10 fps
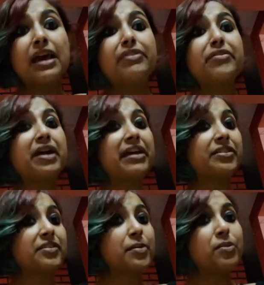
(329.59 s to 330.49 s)
There are
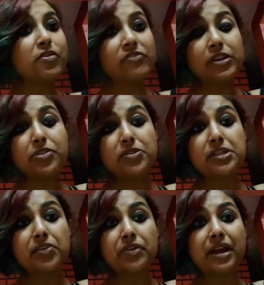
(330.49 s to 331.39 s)
endless number of videos
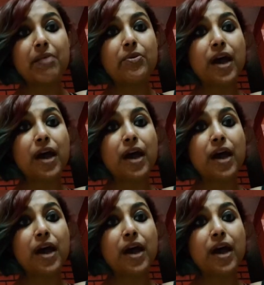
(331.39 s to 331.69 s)
that GreenAmmo